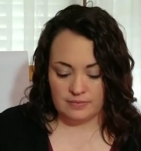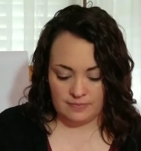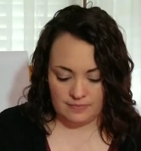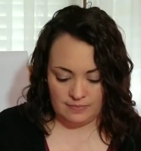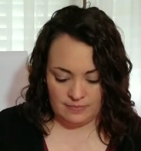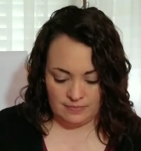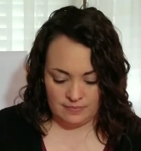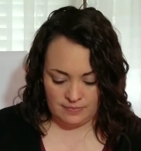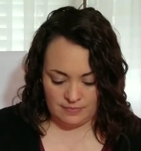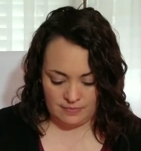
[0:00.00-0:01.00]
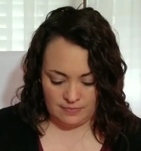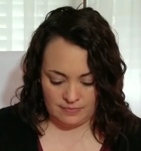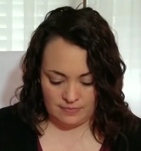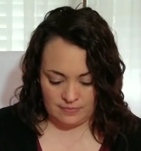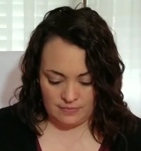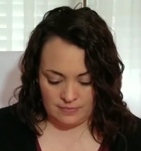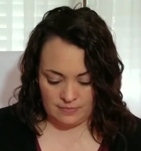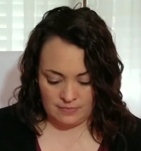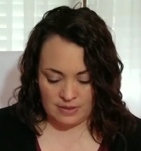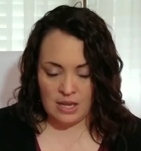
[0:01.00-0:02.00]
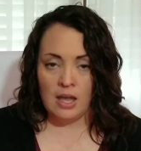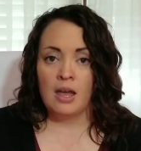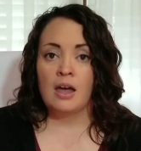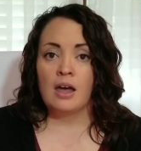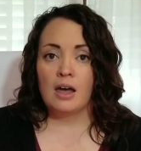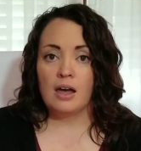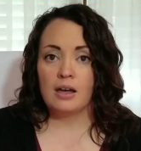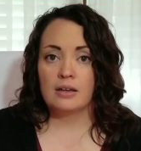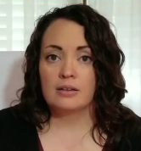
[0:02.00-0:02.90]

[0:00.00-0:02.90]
Nothing is said.